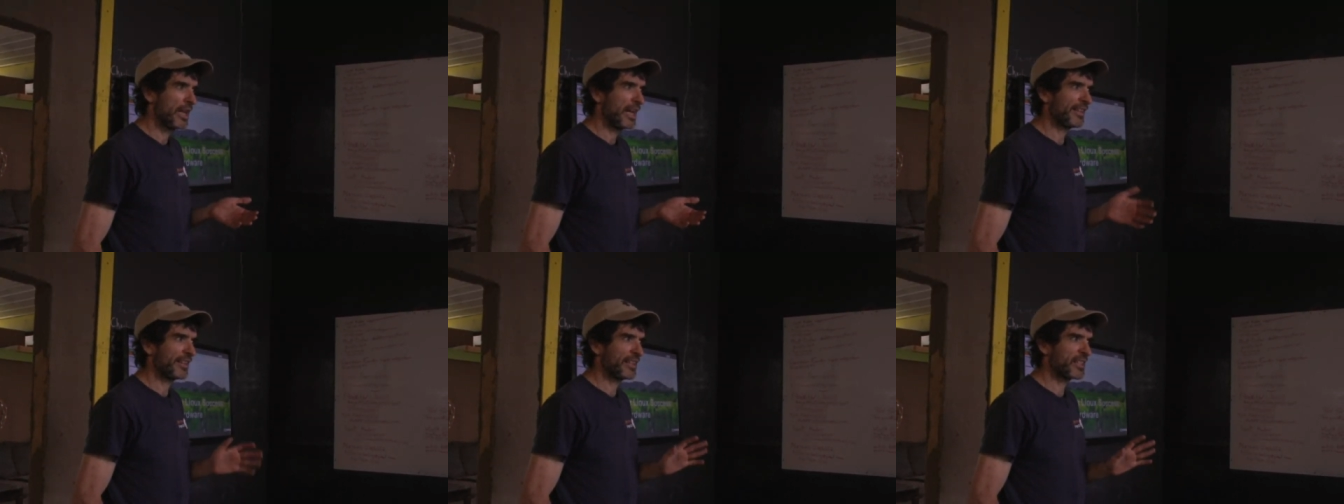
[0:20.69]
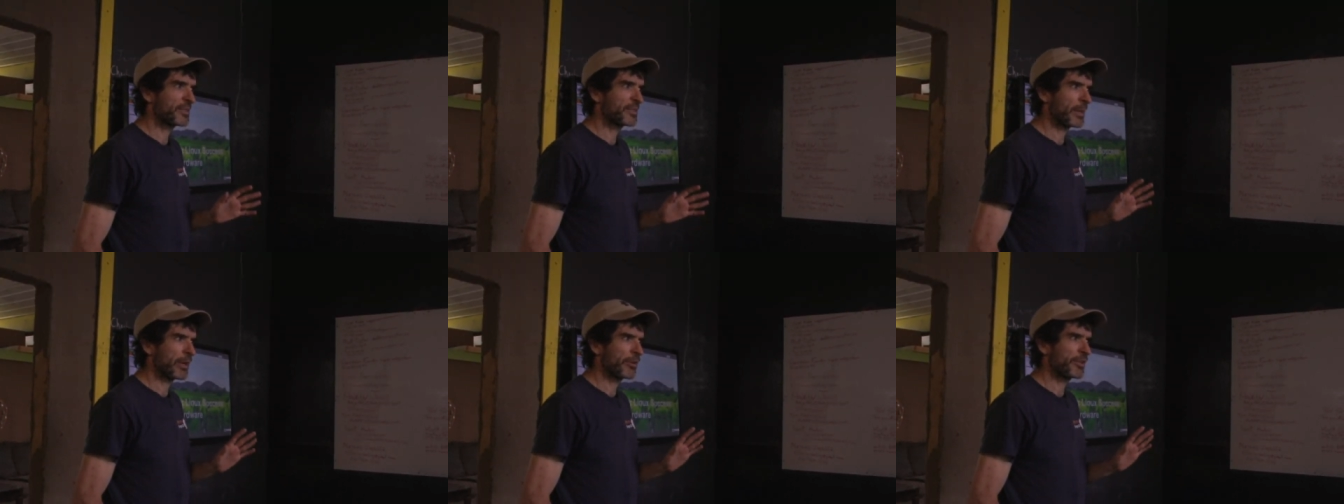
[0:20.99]
I
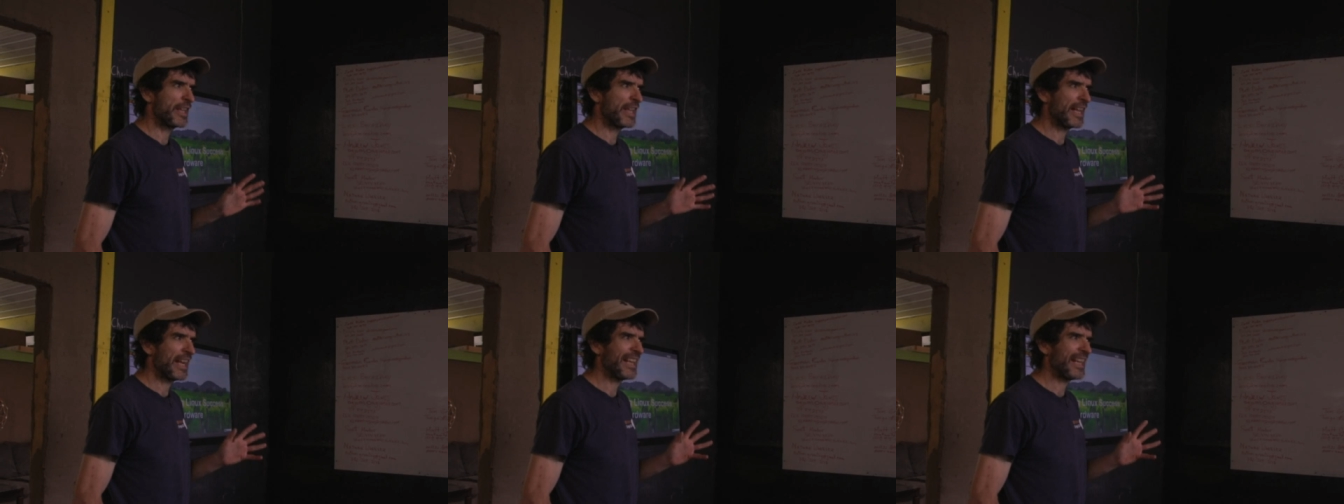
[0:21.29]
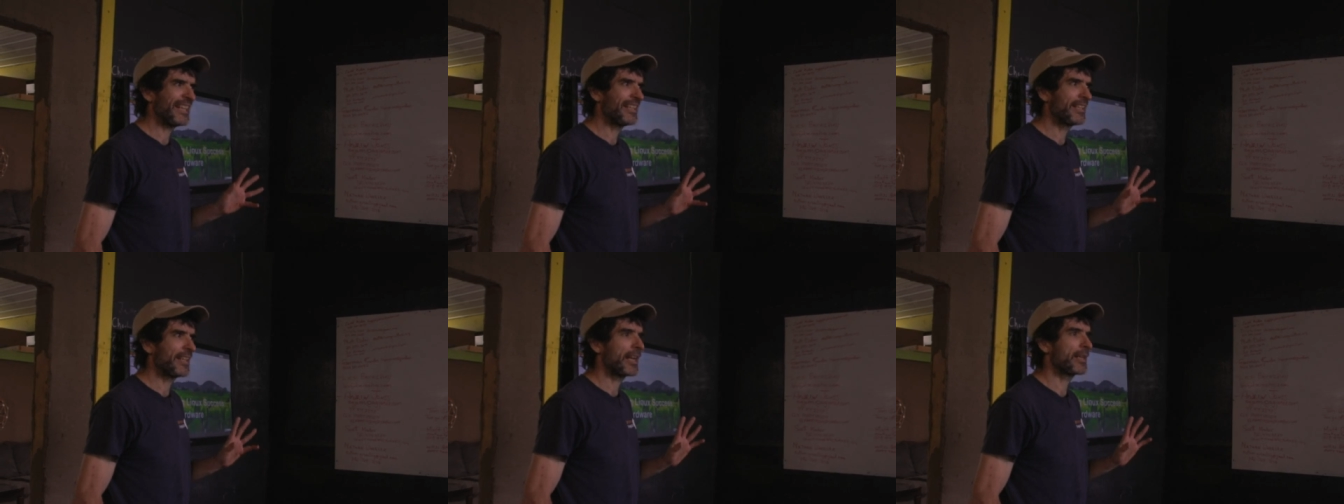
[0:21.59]
think it's about
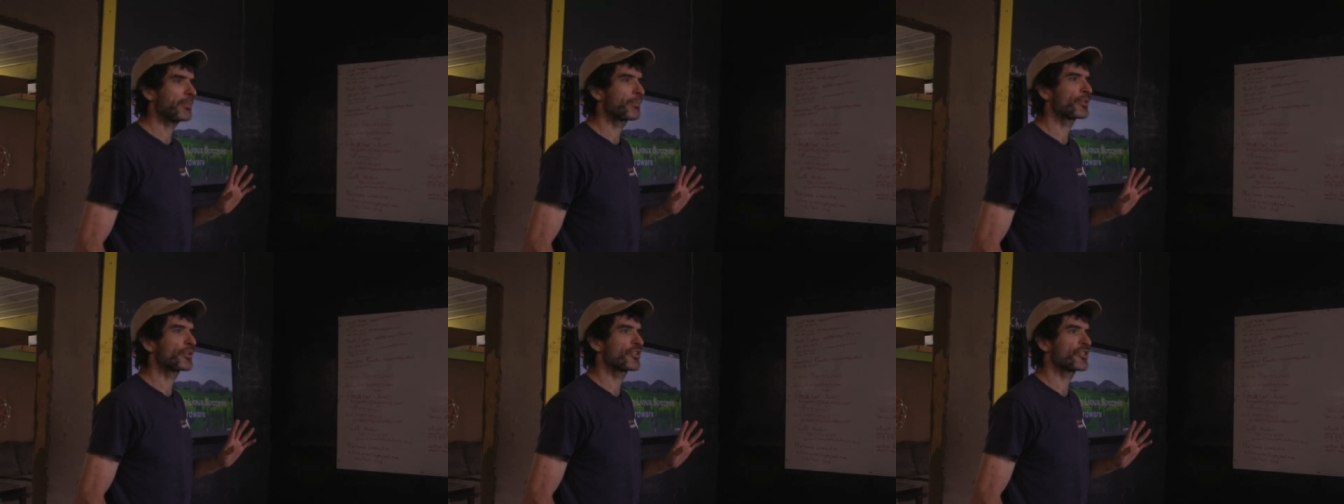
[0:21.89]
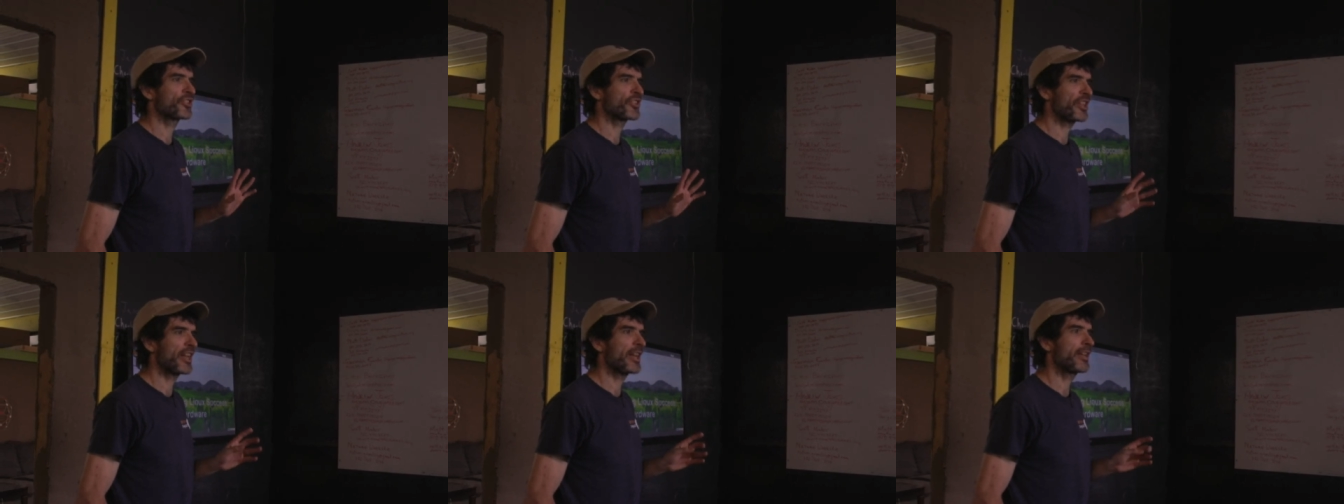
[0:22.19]

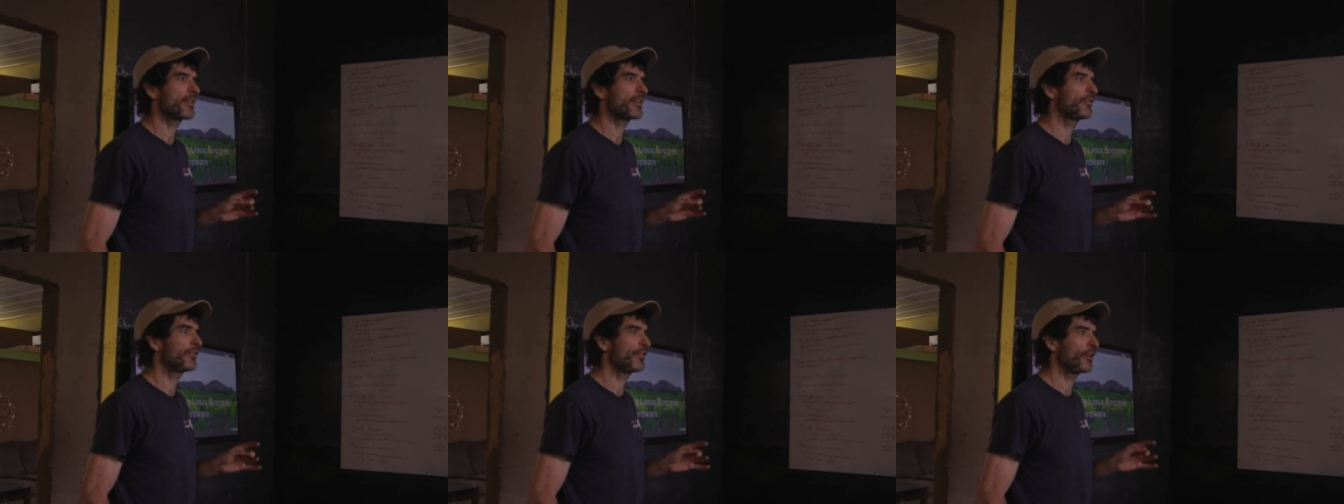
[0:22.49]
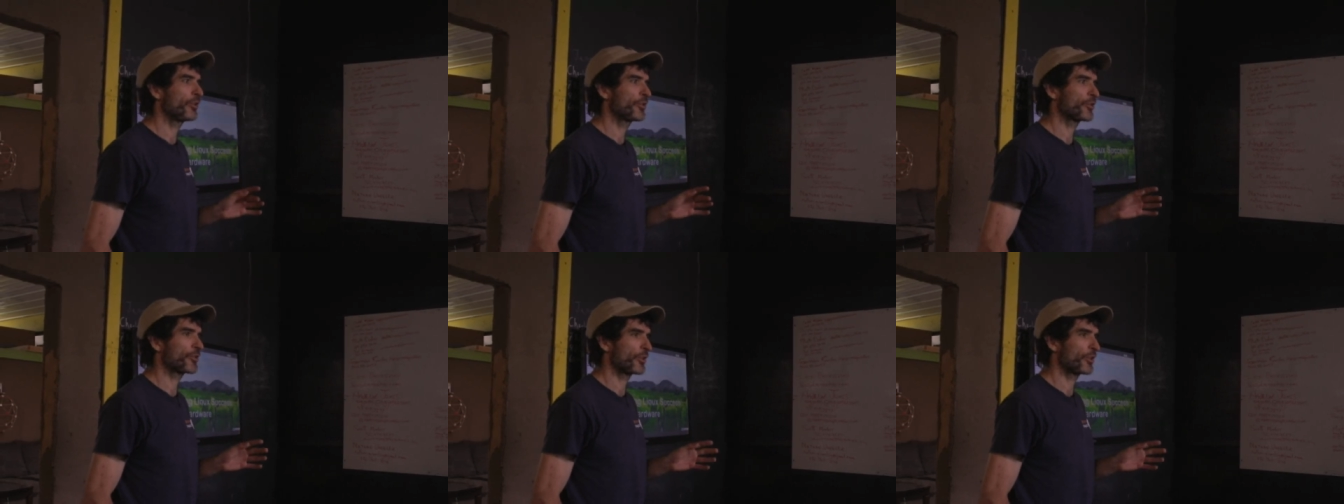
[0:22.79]
99% of
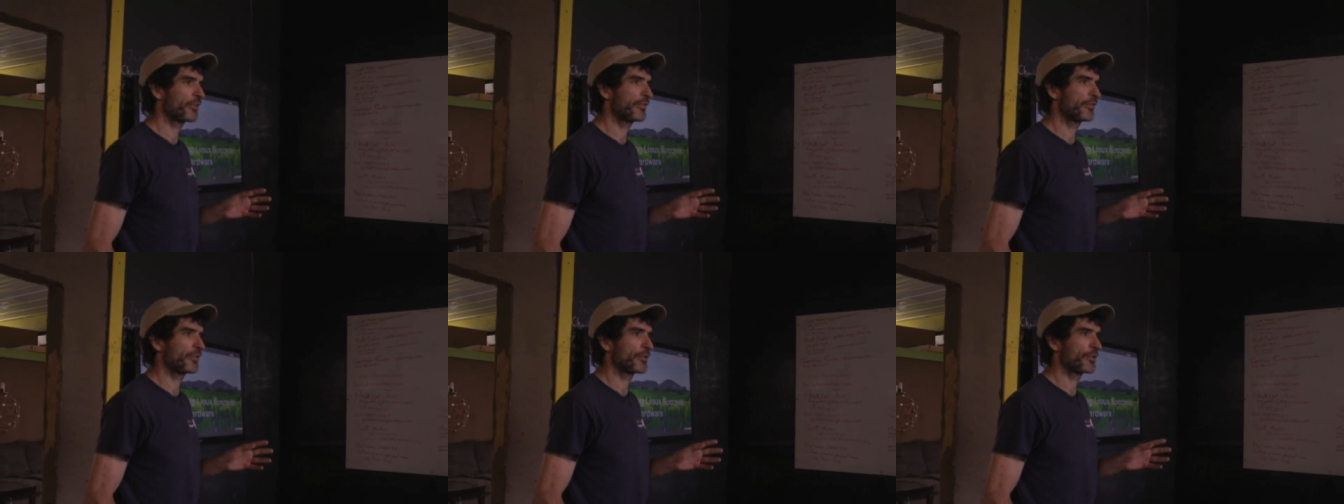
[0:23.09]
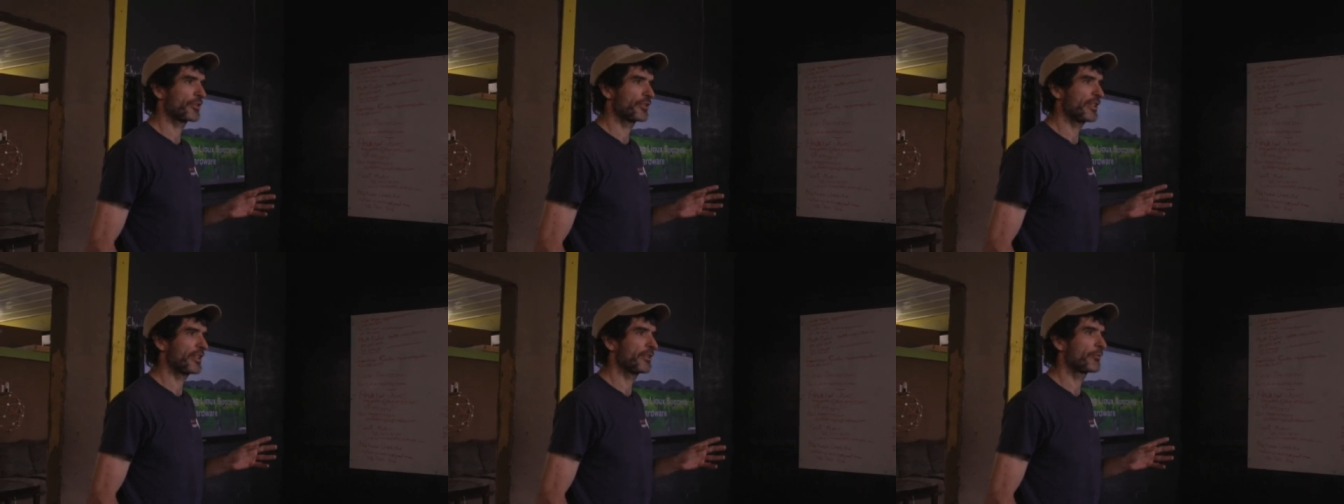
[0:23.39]
all
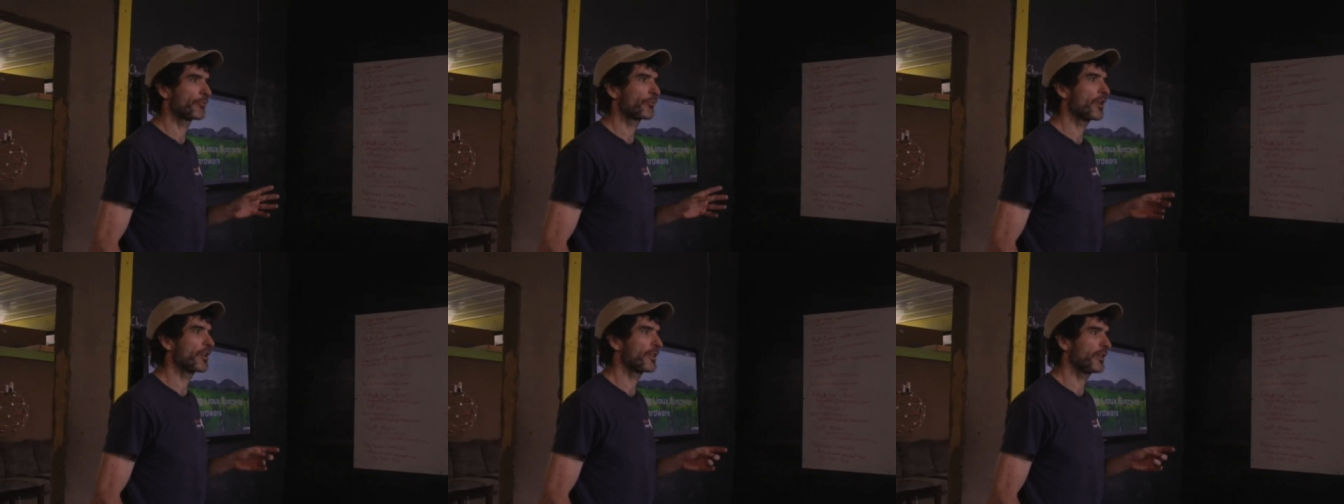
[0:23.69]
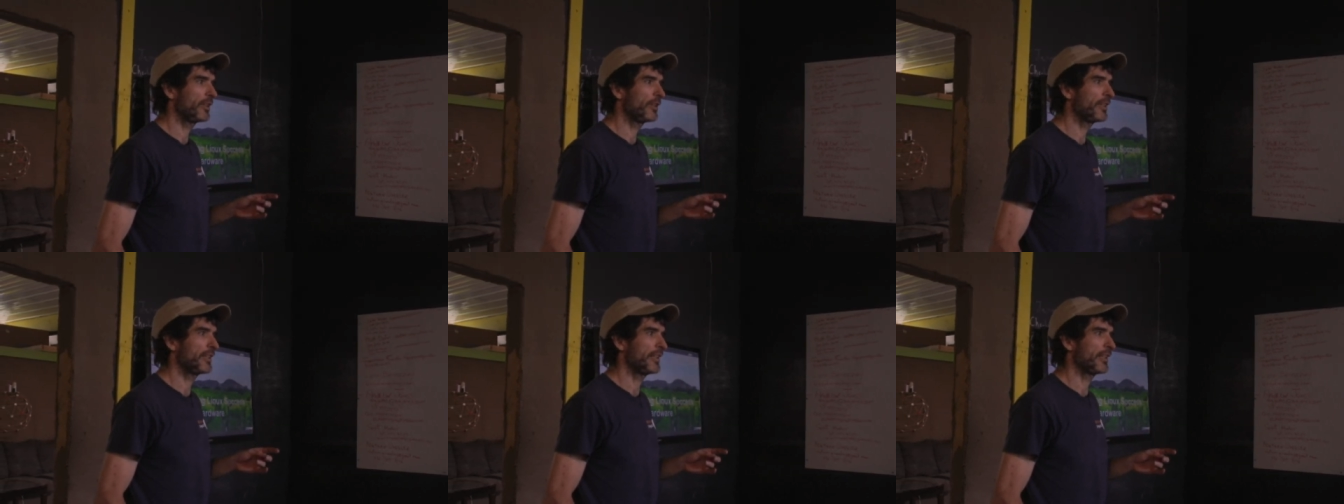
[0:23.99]
servers that
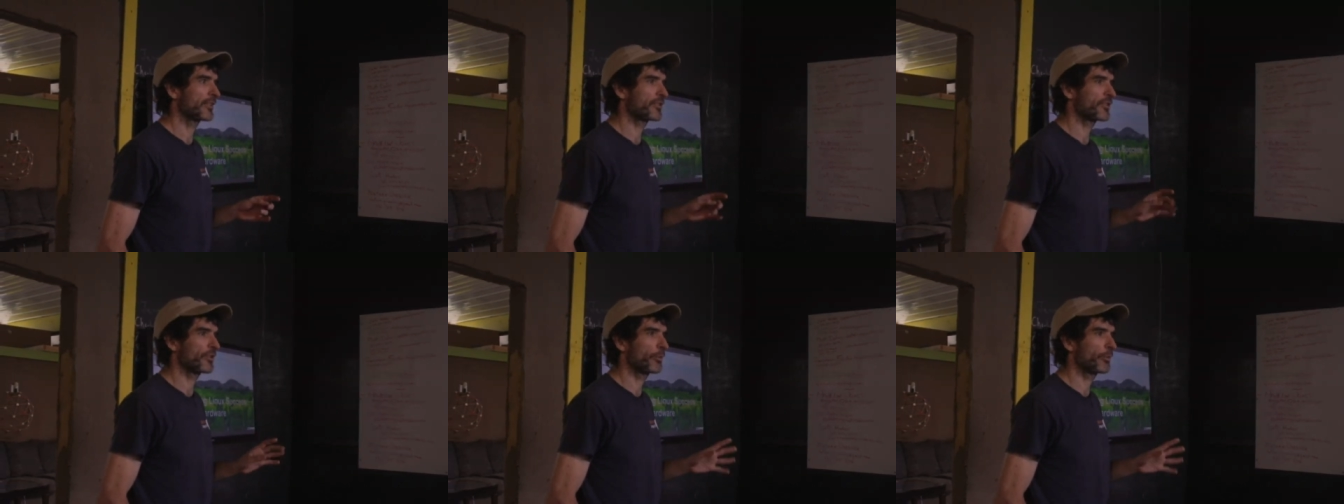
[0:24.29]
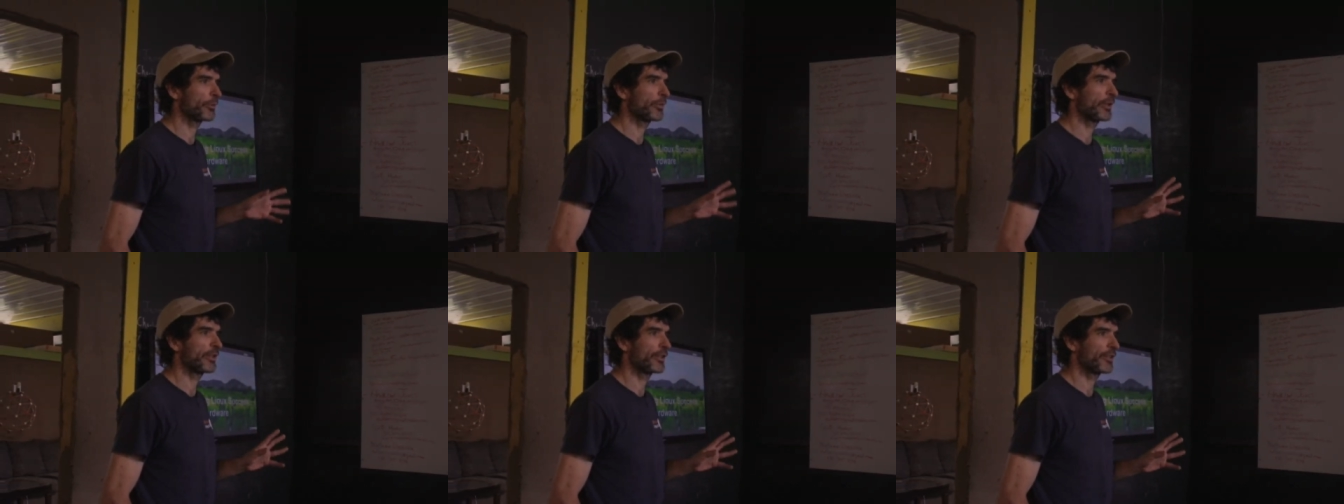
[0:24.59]
run Linux in
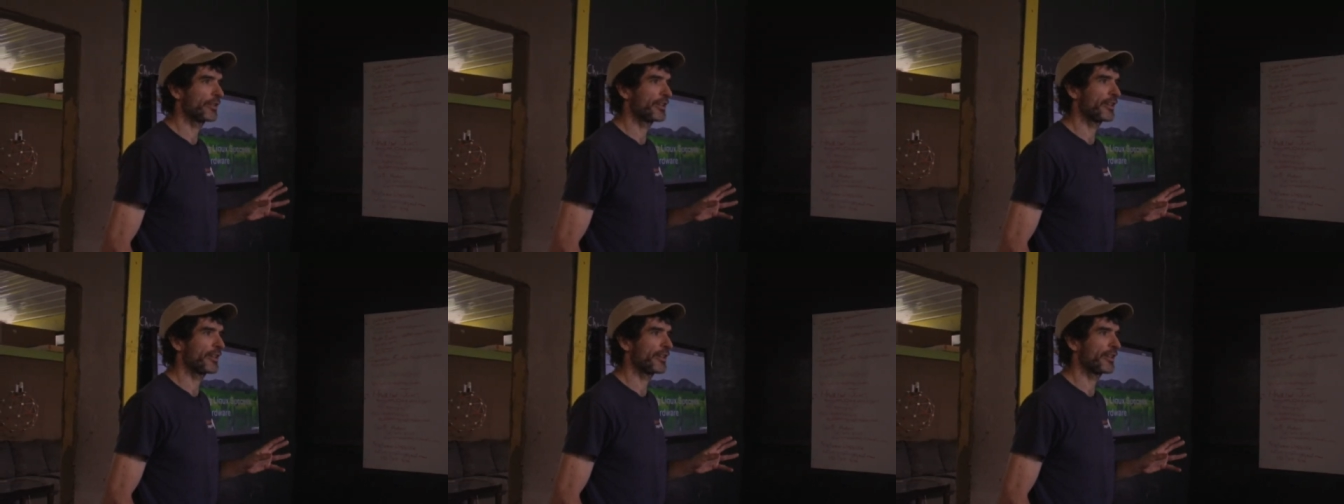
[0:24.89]
one way or